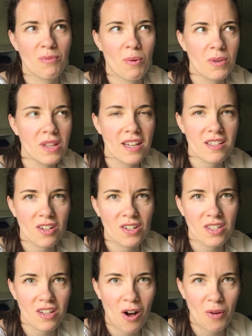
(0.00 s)
when we like start
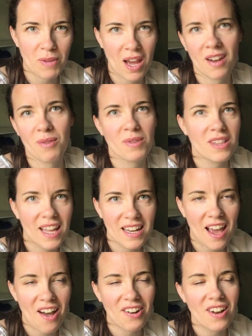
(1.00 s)
to calm down and we lay
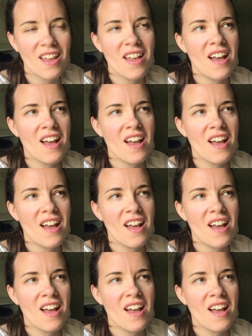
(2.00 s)
down,